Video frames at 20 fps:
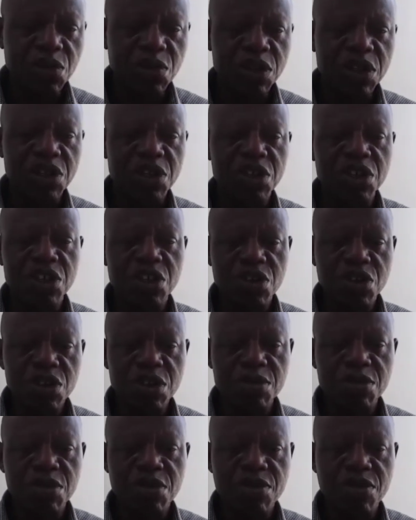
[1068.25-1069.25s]
which is
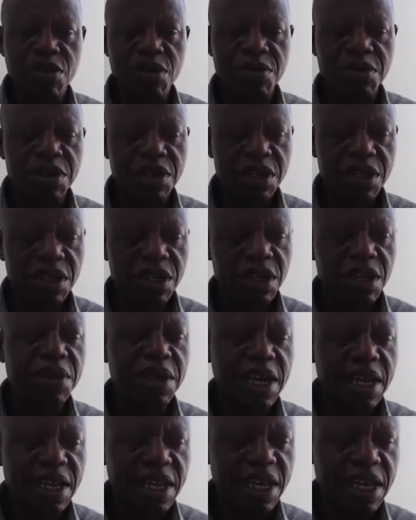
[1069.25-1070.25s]
deductible from the
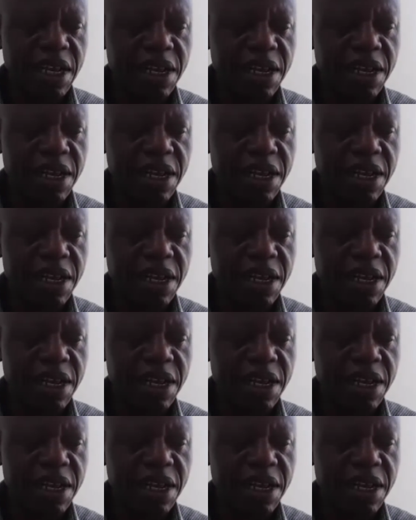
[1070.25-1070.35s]
P&L.